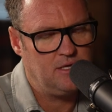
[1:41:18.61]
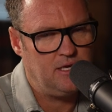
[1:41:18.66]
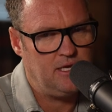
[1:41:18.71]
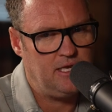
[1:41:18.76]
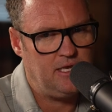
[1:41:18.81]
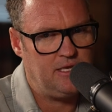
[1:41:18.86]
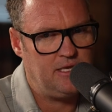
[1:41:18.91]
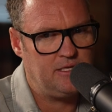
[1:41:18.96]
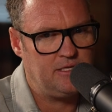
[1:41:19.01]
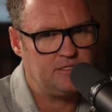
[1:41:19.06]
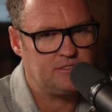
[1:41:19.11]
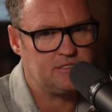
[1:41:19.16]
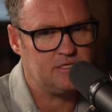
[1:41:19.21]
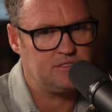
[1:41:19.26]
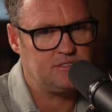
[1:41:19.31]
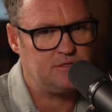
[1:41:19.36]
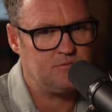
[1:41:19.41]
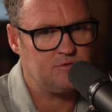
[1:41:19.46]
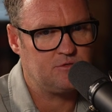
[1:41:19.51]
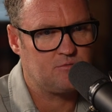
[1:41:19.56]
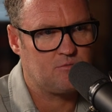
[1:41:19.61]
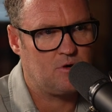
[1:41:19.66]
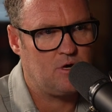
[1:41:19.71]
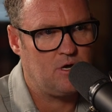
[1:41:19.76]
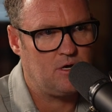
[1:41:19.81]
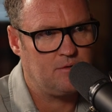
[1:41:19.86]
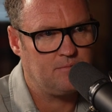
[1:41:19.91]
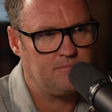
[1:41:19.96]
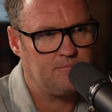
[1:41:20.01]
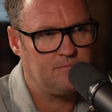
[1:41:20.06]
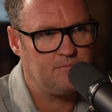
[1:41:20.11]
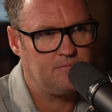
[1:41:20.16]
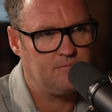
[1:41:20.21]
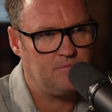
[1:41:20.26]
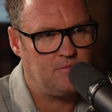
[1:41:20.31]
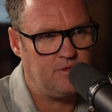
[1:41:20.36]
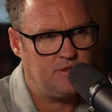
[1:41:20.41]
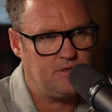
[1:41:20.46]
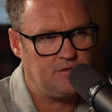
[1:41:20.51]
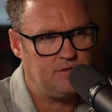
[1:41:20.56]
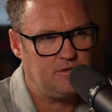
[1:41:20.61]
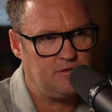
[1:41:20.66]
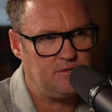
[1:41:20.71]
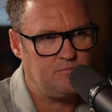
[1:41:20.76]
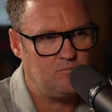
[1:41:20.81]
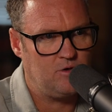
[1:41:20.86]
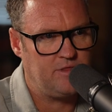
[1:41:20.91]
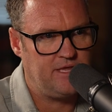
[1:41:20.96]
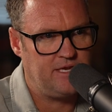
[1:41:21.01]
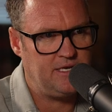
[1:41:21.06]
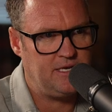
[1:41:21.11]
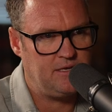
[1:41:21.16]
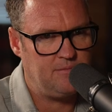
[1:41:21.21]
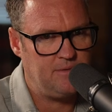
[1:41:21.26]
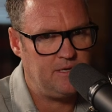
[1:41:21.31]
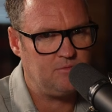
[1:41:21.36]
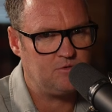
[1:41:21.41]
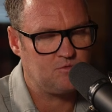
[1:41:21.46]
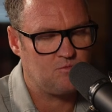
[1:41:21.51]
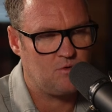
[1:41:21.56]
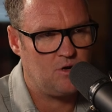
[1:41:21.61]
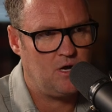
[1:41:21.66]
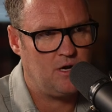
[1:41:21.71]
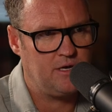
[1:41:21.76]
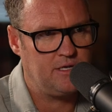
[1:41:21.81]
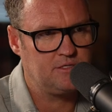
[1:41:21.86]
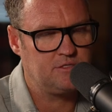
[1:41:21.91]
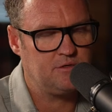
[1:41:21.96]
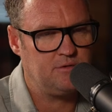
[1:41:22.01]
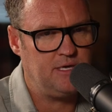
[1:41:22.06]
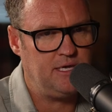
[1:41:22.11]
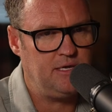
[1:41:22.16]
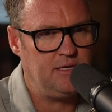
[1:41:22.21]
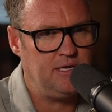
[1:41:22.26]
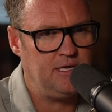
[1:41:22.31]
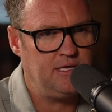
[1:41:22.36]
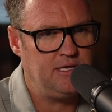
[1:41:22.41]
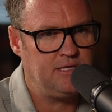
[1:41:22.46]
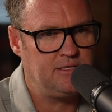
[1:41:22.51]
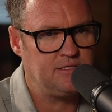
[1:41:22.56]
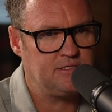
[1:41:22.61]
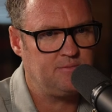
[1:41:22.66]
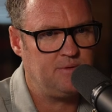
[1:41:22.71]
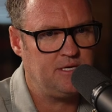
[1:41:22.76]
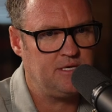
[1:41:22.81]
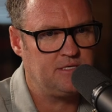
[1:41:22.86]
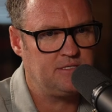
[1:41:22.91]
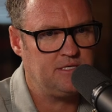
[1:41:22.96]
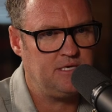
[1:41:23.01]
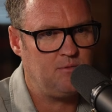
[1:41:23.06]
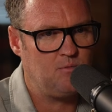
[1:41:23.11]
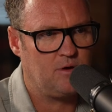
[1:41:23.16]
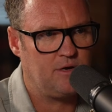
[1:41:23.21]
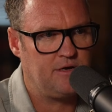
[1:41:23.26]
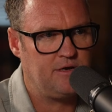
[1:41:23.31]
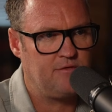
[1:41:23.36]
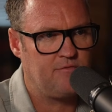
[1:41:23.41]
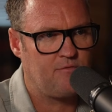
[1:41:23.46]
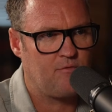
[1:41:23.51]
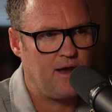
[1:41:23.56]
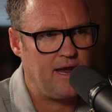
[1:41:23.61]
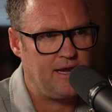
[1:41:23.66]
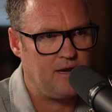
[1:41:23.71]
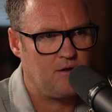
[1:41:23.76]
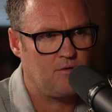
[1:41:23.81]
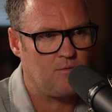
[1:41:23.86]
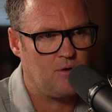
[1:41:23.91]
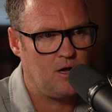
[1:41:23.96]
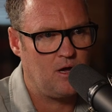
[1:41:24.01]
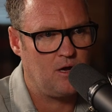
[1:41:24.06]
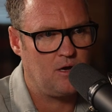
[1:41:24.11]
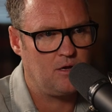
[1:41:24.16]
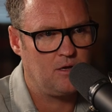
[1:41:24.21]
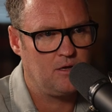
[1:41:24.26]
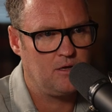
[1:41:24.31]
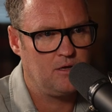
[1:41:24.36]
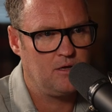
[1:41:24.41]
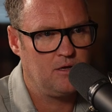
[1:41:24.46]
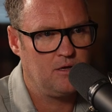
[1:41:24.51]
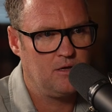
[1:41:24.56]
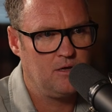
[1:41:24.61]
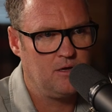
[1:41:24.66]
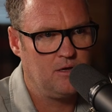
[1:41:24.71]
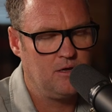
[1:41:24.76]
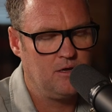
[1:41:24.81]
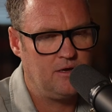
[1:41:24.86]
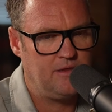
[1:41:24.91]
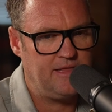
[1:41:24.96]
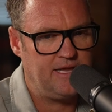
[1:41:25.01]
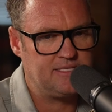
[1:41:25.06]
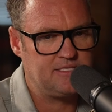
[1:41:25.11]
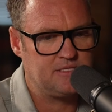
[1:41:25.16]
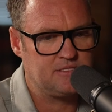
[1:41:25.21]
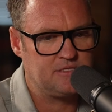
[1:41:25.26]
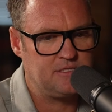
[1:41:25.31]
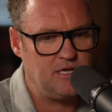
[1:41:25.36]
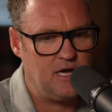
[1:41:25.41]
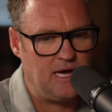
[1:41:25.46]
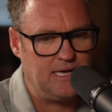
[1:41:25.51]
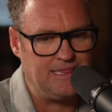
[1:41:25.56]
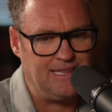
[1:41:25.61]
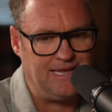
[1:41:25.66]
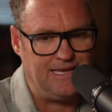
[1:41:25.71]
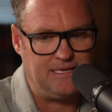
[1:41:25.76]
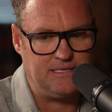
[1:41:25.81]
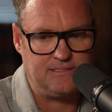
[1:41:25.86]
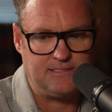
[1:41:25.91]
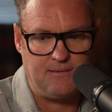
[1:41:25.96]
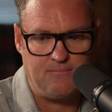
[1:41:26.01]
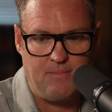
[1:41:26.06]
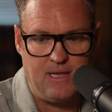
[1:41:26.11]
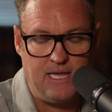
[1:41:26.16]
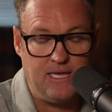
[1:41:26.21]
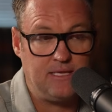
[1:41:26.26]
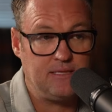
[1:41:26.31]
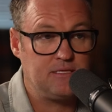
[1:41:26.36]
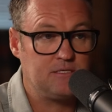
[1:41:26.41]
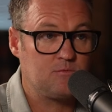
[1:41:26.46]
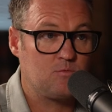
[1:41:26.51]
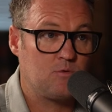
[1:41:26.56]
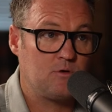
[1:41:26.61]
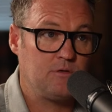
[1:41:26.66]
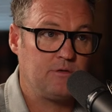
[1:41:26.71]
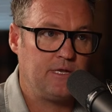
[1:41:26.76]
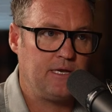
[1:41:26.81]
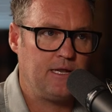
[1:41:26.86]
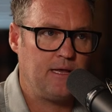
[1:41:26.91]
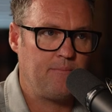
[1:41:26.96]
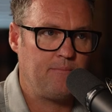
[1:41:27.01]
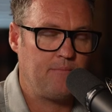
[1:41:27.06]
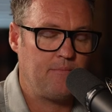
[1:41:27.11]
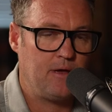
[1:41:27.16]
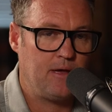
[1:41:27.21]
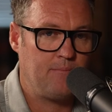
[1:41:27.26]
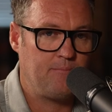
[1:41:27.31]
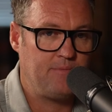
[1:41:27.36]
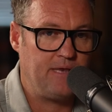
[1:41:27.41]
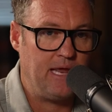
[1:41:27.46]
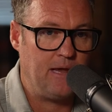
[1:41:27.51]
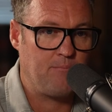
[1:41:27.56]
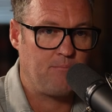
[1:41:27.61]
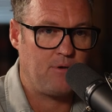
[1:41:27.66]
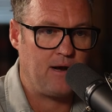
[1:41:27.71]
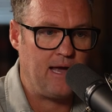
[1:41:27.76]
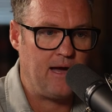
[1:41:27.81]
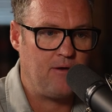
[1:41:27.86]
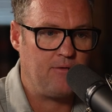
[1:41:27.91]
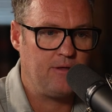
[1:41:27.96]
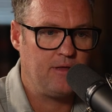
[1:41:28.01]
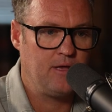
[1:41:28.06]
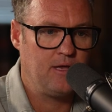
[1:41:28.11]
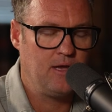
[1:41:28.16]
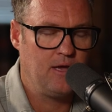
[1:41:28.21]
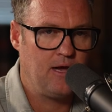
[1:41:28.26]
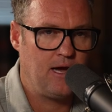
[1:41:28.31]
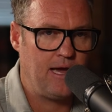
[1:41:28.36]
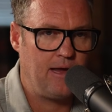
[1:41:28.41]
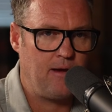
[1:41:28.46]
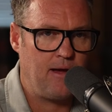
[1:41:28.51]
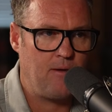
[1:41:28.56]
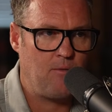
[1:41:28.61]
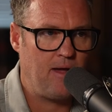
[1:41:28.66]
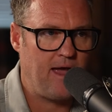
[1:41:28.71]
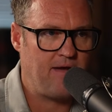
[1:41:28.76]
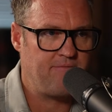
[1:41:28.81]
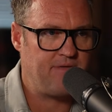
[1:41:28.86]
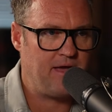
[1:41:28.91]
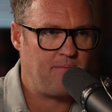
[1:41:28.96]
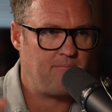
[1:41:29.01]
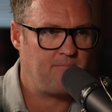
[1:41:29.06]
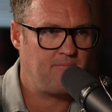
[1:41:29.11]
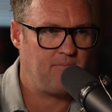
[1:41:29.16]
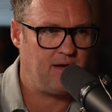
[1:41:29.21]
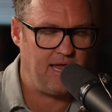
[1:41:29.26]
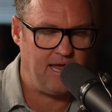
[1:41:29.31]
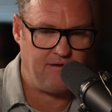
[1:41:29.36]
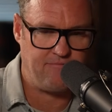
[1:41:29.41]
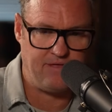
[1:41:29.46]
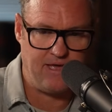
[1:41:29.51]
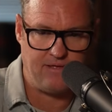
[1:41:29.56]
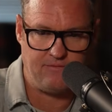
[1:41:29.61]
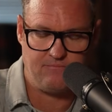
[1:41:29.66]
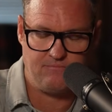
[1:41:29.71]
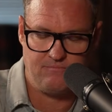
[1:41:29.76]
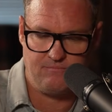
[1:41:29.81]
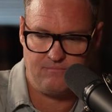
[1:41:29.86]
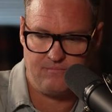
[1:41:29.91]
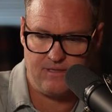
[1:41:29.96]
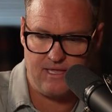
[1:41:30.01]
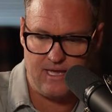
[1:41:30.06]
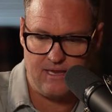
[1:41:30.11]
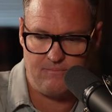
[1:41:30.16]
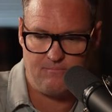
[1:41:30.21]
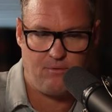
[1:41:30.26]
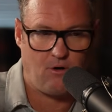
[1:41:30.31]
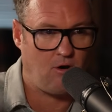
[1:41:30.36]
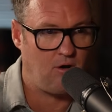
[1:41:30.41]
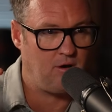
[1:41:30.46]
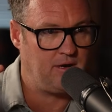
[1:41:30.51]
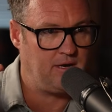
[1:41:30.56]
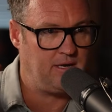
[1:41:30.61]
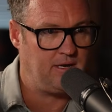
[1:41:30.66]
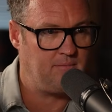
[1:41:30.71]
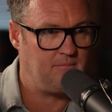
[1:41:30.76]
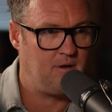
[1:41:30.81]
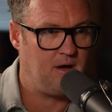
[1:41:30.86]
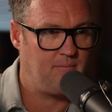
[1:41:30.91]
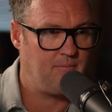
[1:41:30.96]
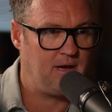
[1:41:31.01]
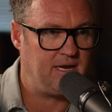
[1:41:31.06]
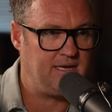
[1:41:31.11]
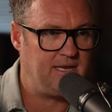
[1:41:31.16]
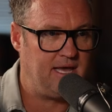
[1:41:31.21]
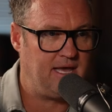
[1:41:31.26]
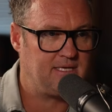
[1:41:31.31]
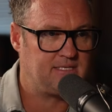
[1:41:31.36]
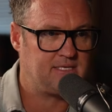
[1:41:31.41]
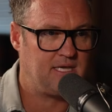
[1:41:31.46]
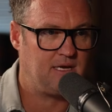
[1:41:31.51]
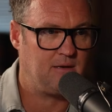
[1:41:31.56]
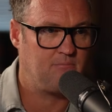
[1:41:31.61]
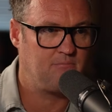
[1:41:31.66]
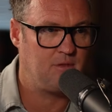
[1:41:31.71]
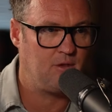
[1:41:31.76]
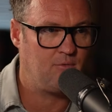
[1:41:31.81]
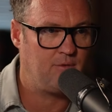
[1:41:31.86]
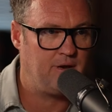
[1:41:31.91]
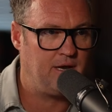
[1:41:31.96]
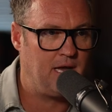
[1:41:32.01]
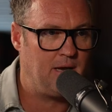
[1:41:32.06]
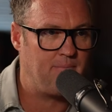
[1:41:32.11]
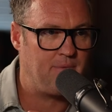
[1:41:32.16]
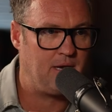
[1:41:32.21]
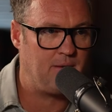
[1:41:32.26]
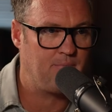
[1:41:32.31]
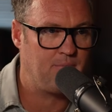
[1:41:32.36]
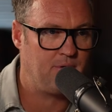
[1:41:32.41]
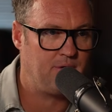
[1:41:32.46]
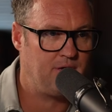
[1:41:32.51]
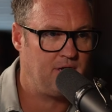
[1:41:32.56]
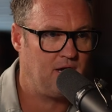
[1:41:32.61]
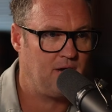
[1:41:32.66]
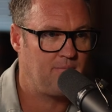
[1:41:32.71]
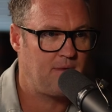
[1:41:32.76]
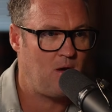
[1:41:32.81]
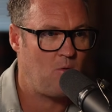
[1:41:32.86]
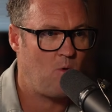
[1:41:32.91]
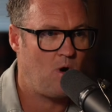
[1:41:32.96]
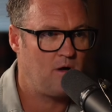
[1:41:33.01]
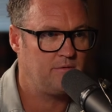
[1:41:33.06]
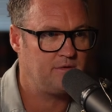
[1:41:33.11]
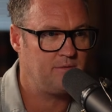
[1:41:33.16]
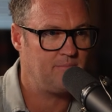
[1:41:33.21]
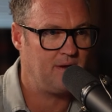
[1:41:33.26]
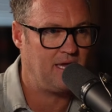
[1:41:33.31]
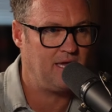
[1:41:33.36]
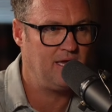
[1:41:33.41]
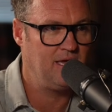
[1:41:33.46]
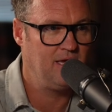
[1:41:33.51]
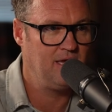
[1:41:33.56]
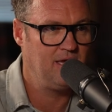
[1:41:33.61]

He did this because it was wrong. What they did to me was wrong. And so he did this because he wanted to right a wrong. And that's as godlike as they make in this world. And I'm damn proud. I have that pardon on my desk, and I'm blowing it up, and I'm putting it on my wall in my